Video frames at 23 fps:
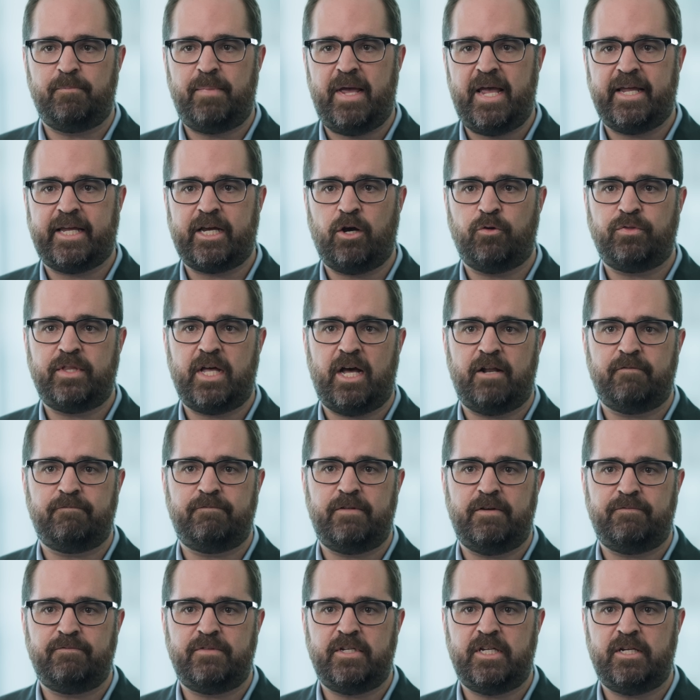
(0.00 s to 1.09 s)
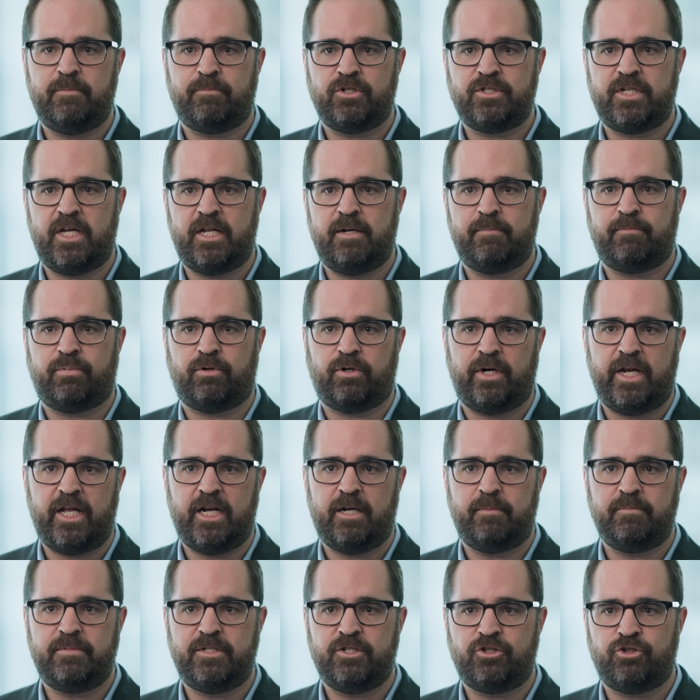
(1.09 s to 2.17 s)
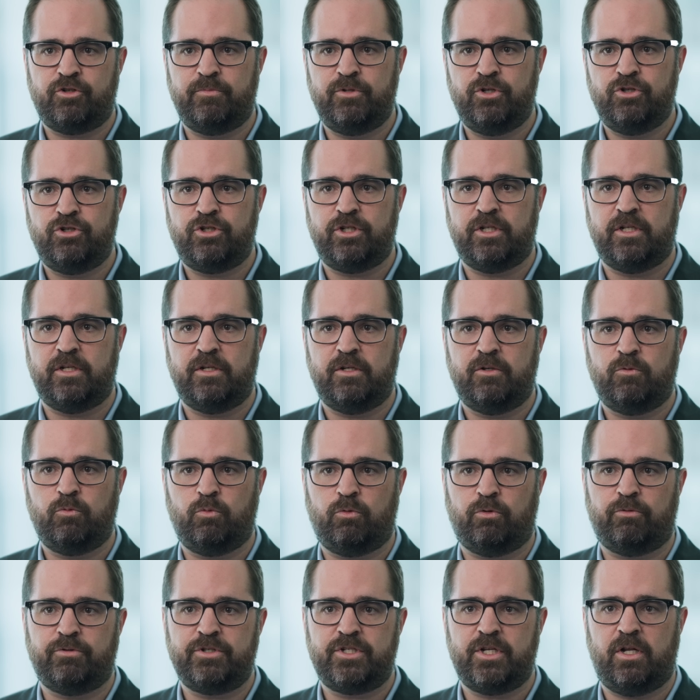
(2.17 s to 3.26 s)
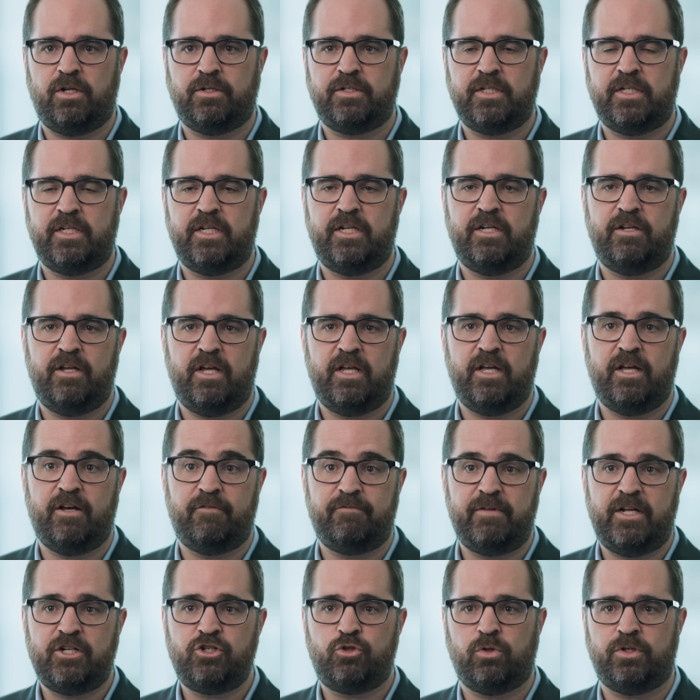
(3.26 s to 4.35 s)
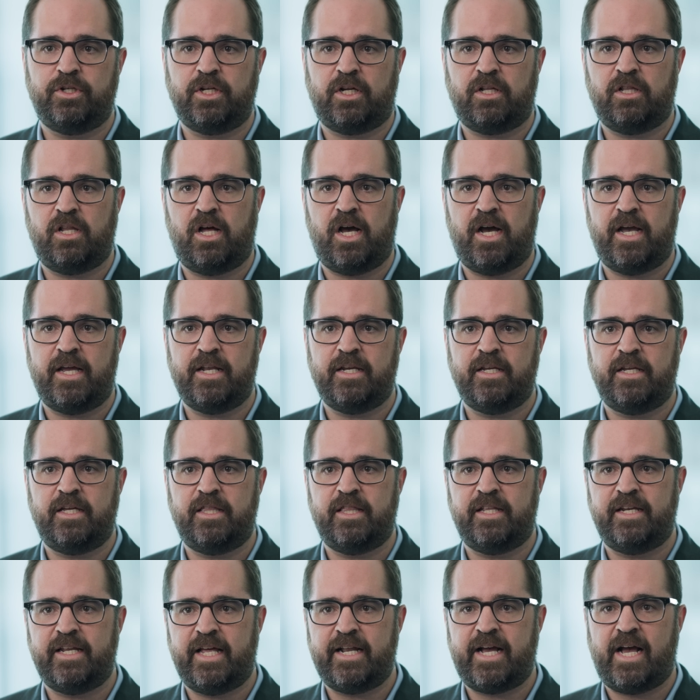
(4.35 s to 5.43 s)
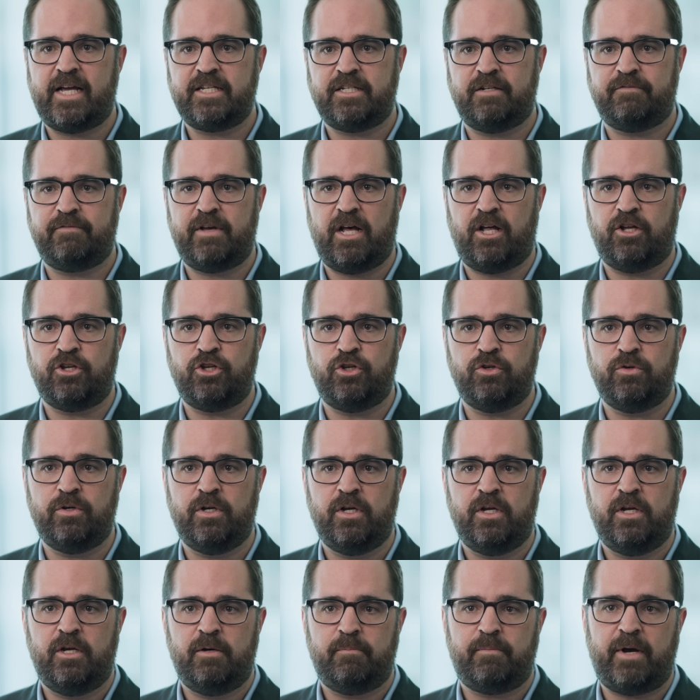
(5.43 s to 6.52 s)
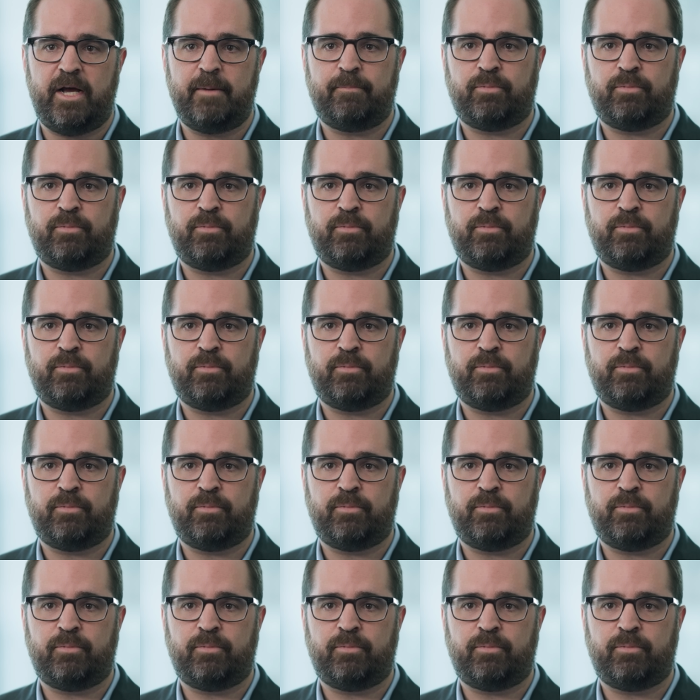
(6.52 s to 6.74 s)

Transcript: paying out that 15% per annum distribution will result in an eventual decline in the net asset value by